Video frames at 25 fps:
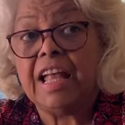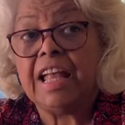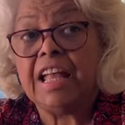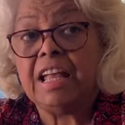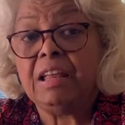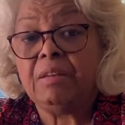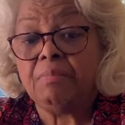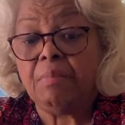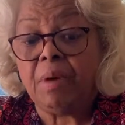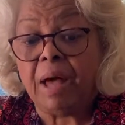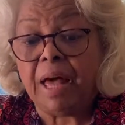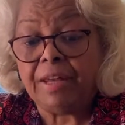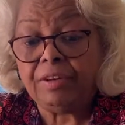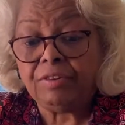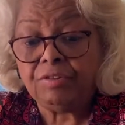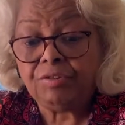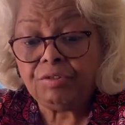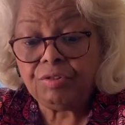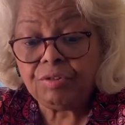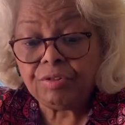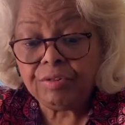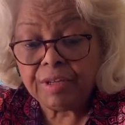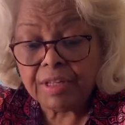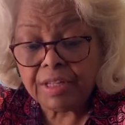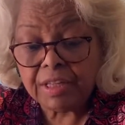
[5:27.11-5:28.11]
In
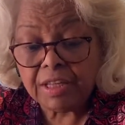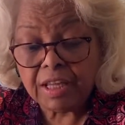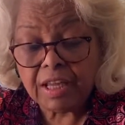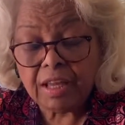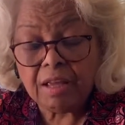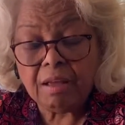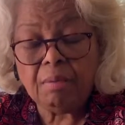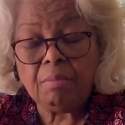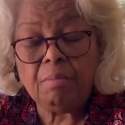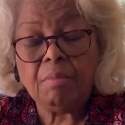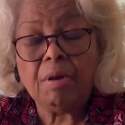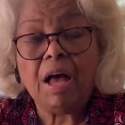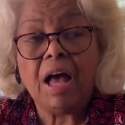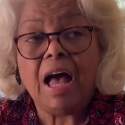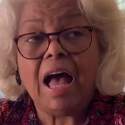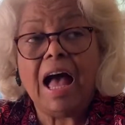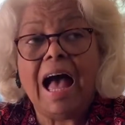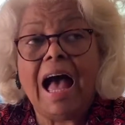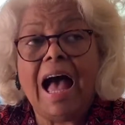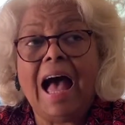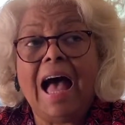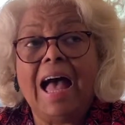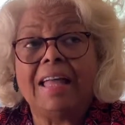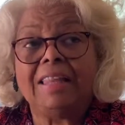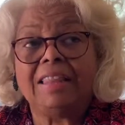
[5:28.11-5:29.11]
monitoring them,
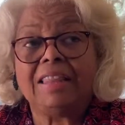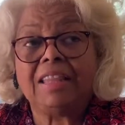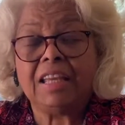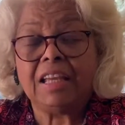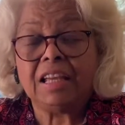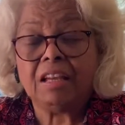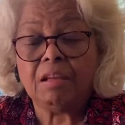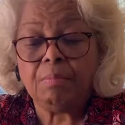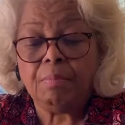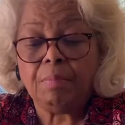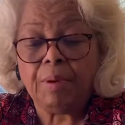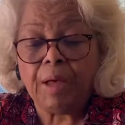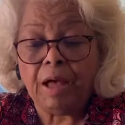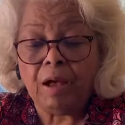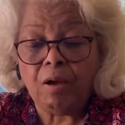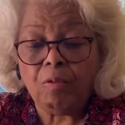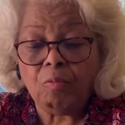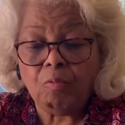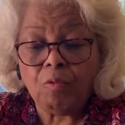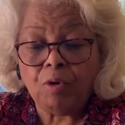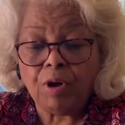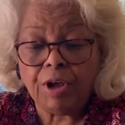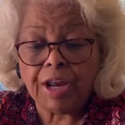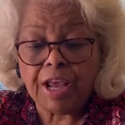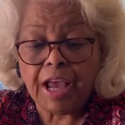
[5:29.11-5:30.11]
I think about
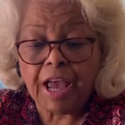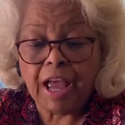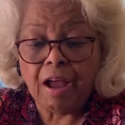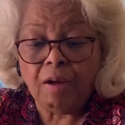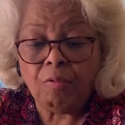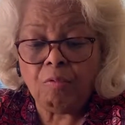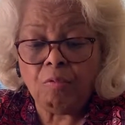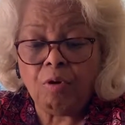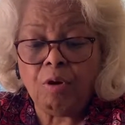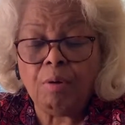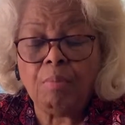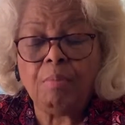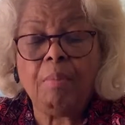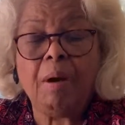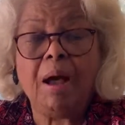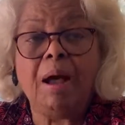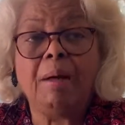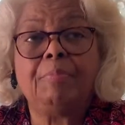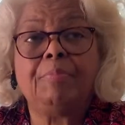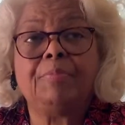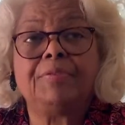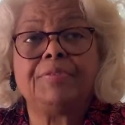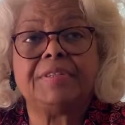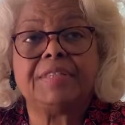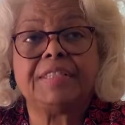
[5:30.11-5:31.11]
what I want my
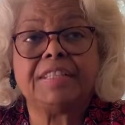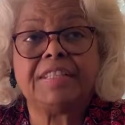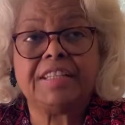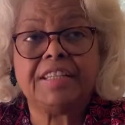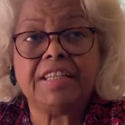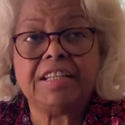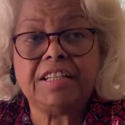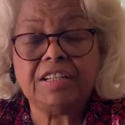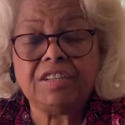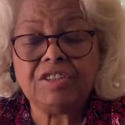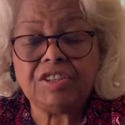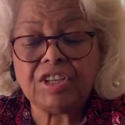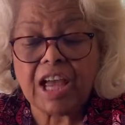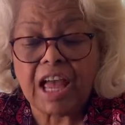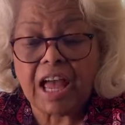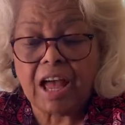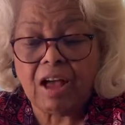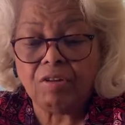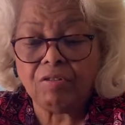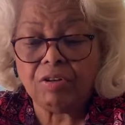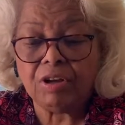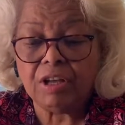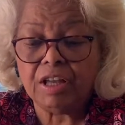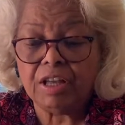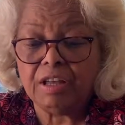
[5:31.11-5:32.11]
percentage
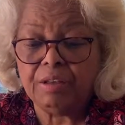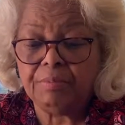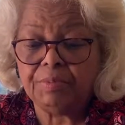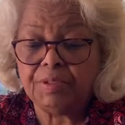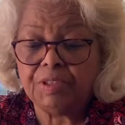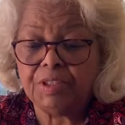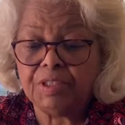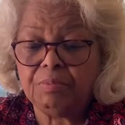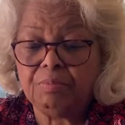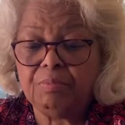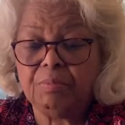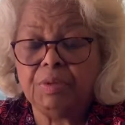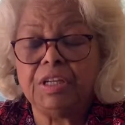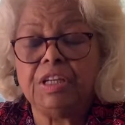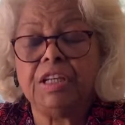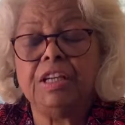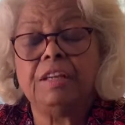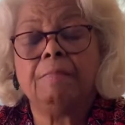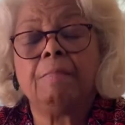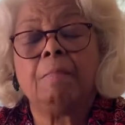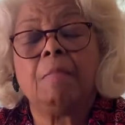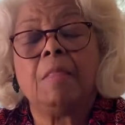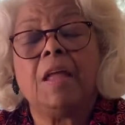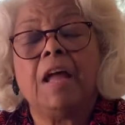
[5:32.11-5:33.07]
outcomes to be